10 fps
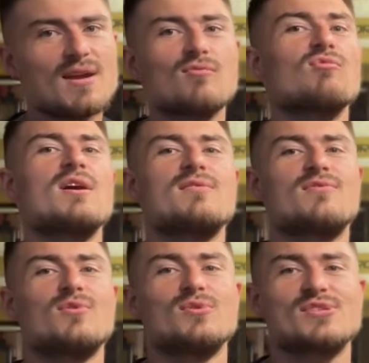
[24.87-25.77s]

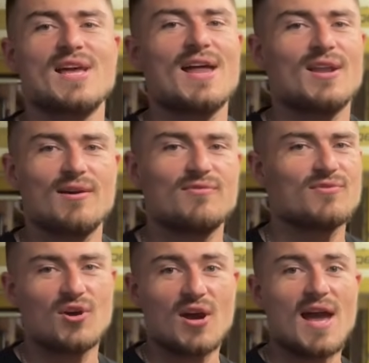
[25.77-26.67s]
reinforced that love
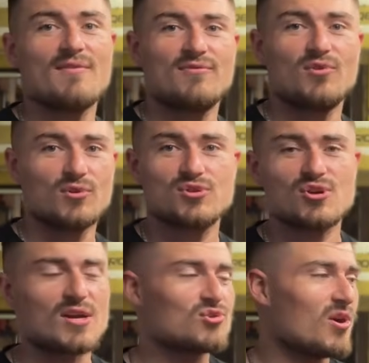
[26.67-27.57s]
that I have for the
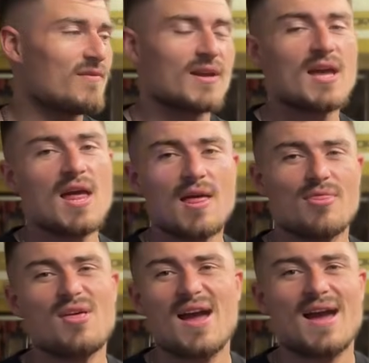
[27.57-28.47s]
track driving.
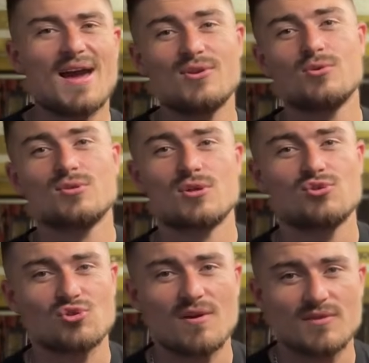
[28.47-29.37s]
That, and also
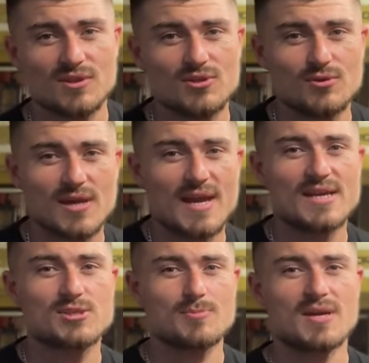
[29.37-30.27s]
driving the UK,
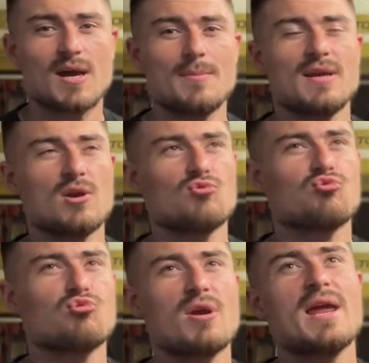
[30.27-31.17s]
is becoming
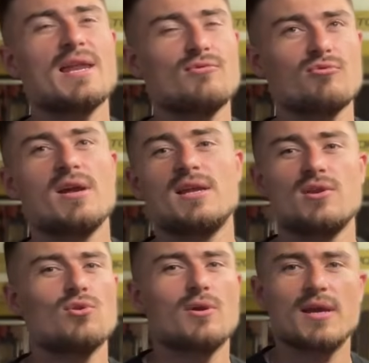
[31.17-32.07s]
really, really
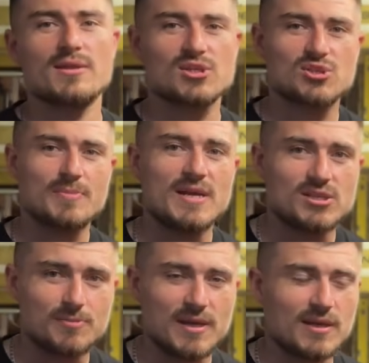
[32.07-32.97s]
annoying. The speeds
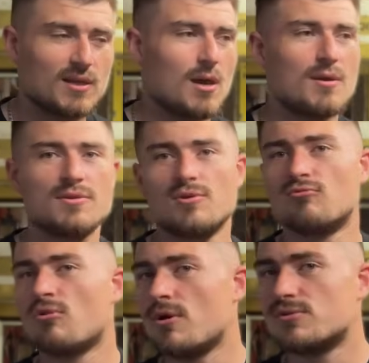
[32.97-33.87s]
are being lowered, the
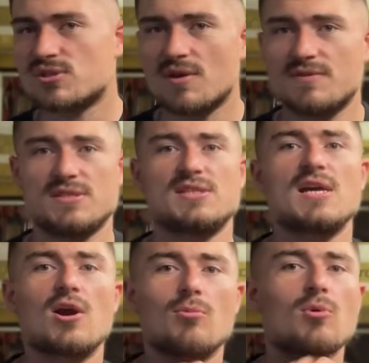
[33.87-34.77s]
road surface is
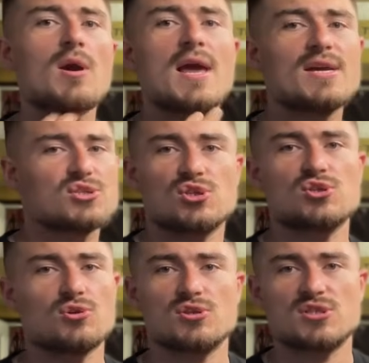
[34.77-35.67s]
terrible. It's just
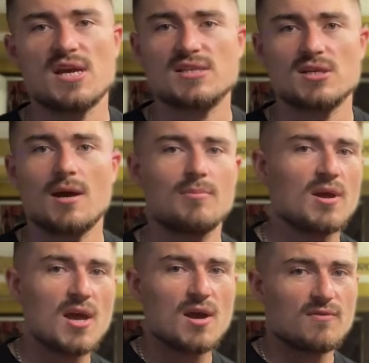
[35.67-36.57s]
not set up
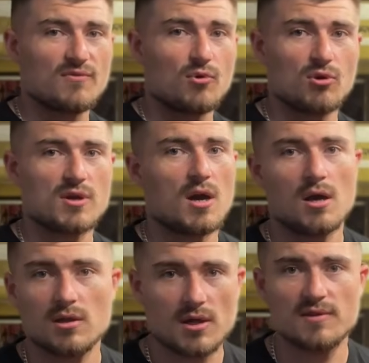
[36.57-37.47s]
for a
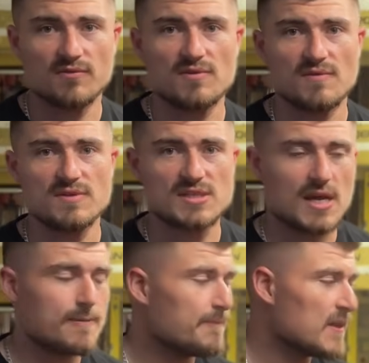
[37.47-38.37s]
car like the
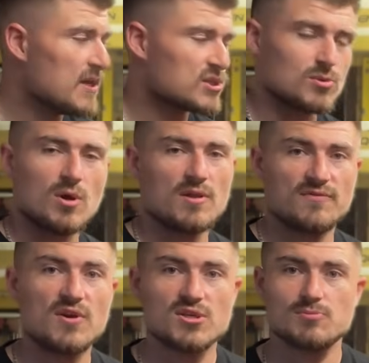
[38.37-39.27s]
350Z. So one of the
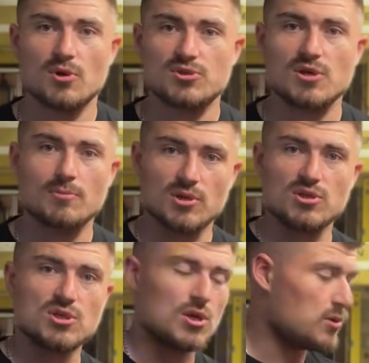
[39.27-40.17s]
first mods I'm going to
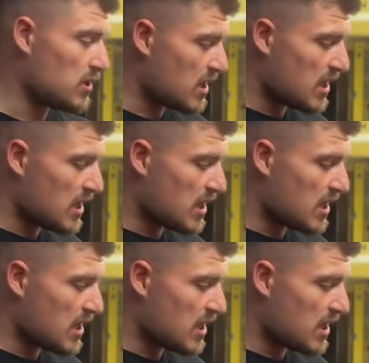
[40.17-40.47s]
do